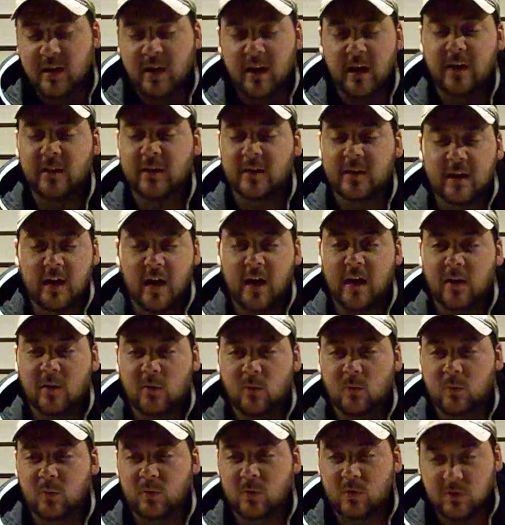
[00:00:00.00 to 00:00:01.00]
and then add a
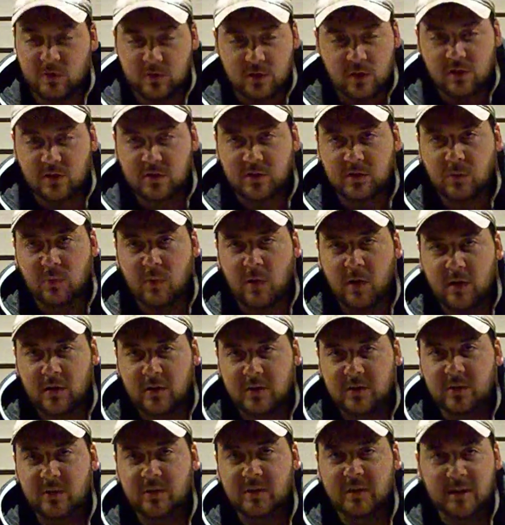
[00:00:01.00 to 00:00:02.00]
salsa water
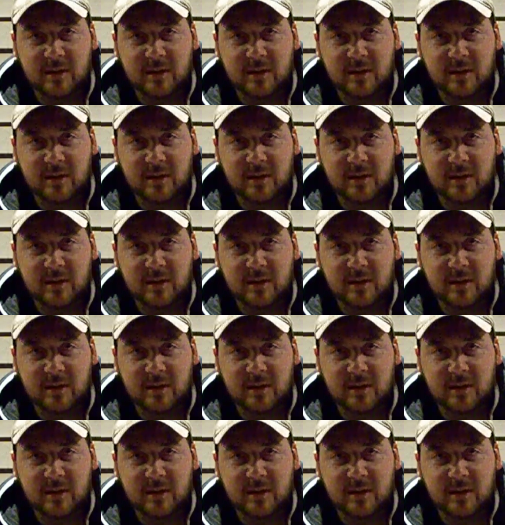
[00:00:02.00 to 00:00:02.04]
to it.